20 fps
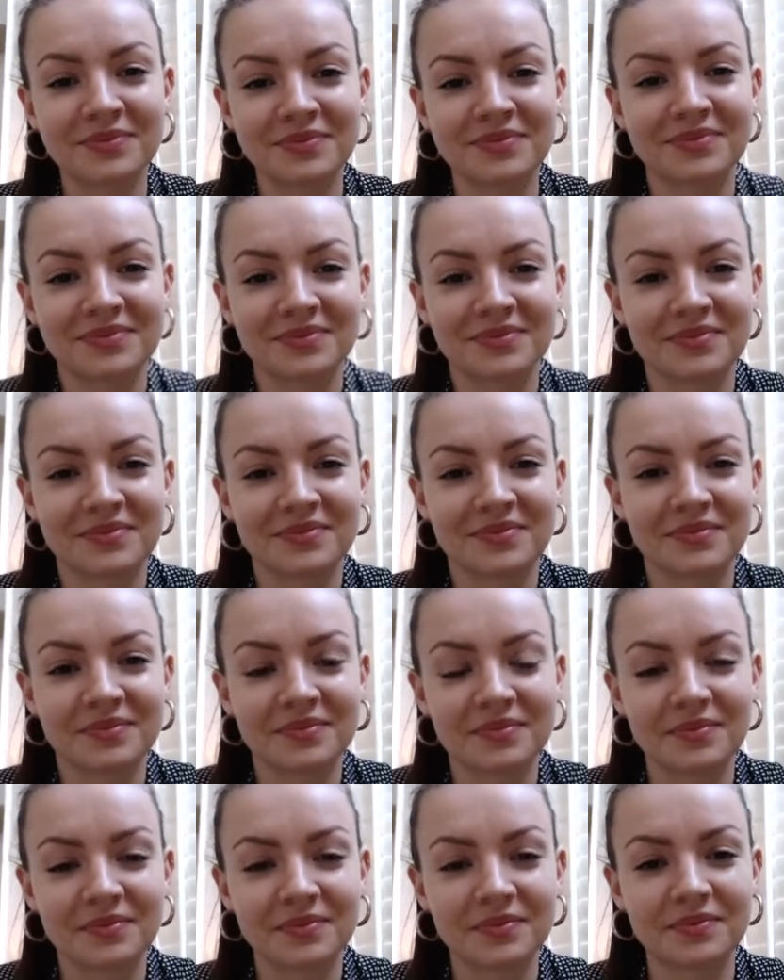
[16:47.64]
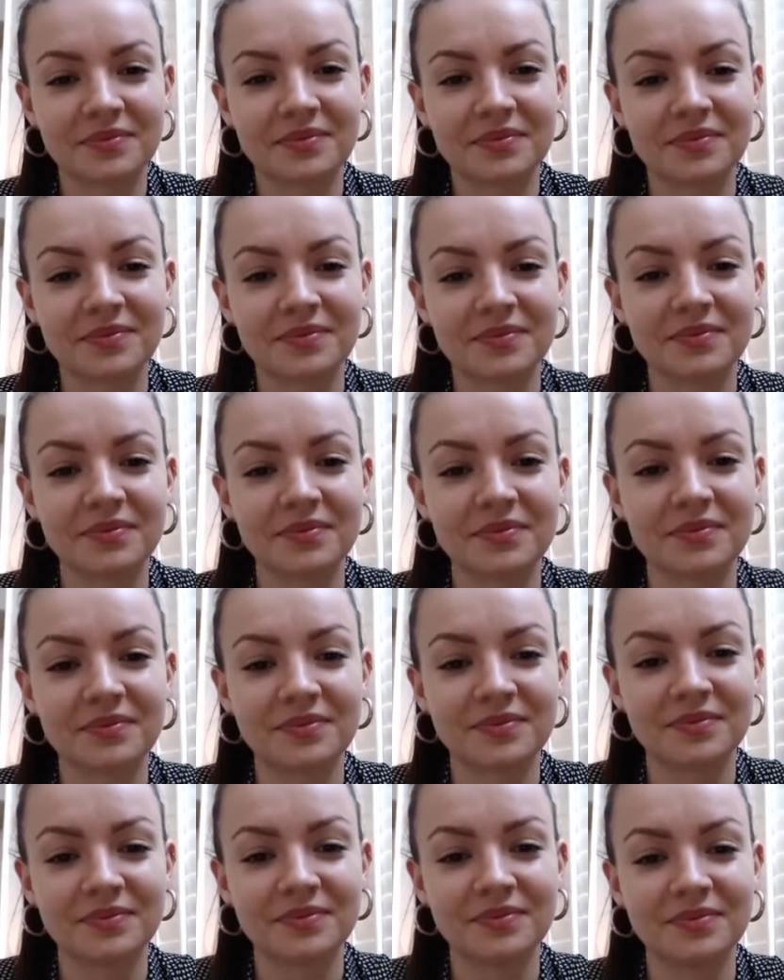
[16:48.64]

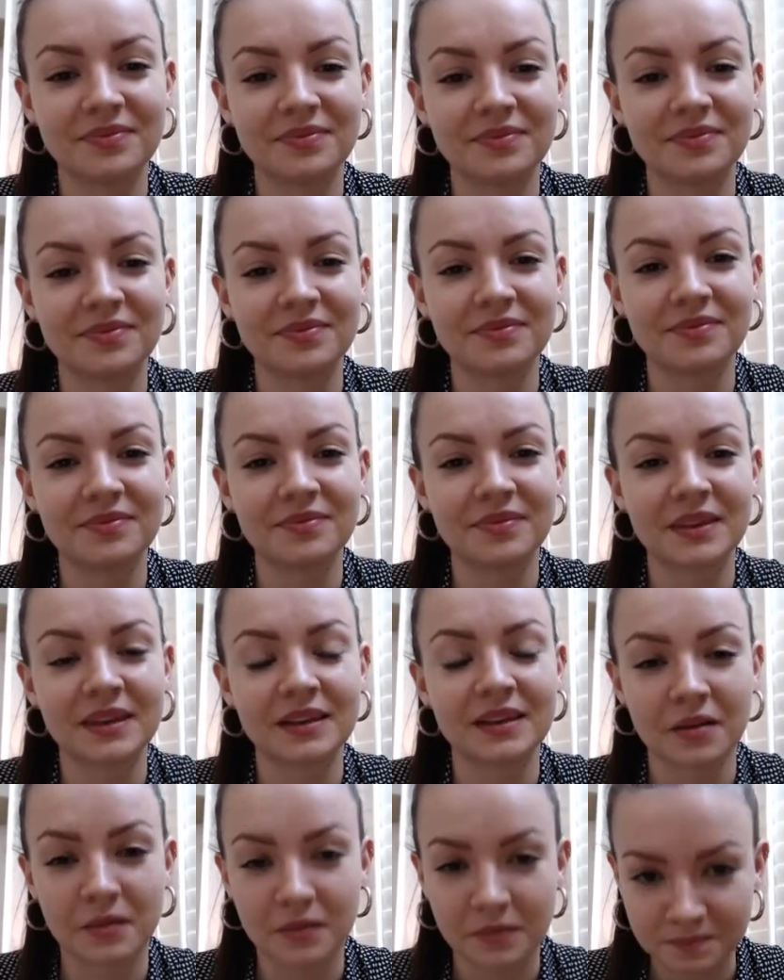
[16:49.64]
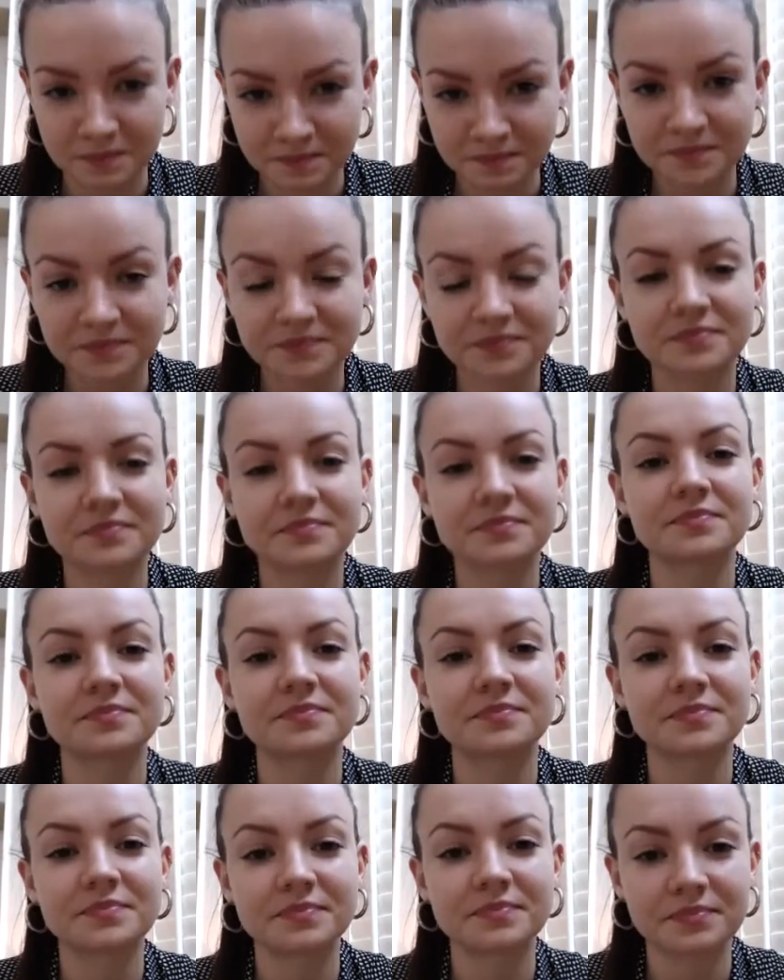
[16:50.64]

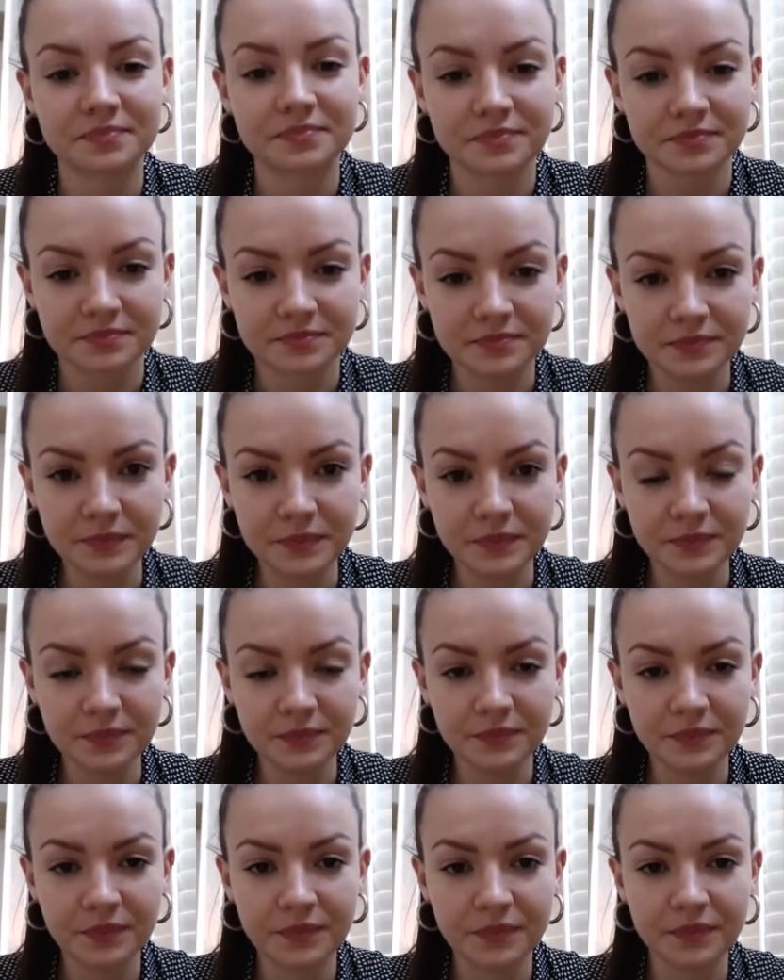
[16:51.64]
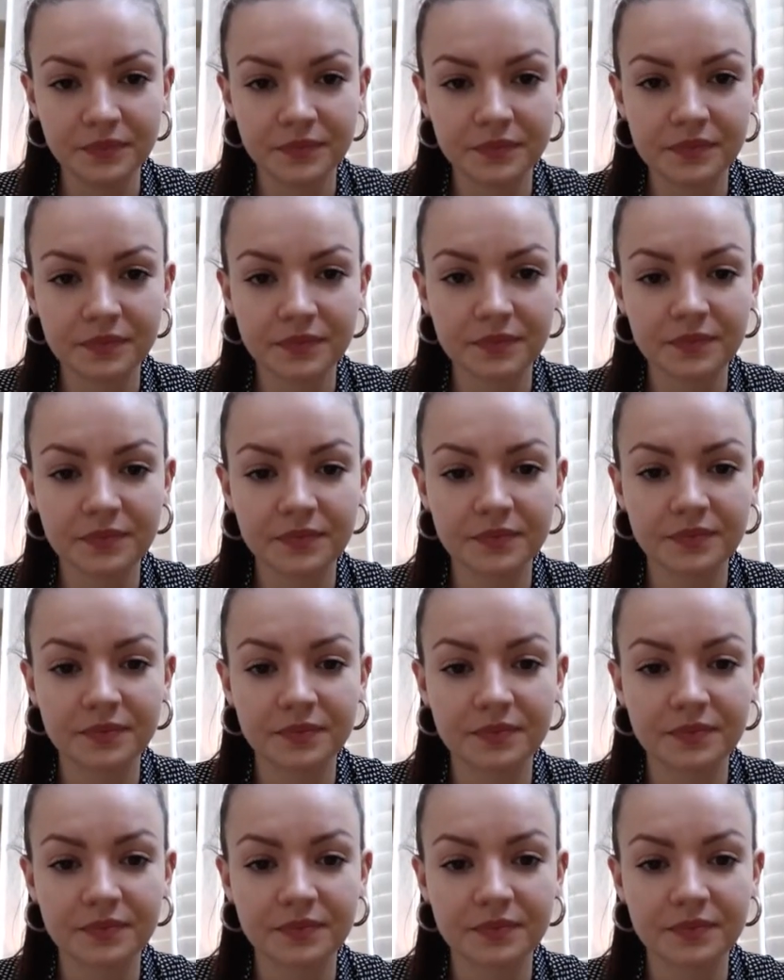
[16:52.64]
(silent)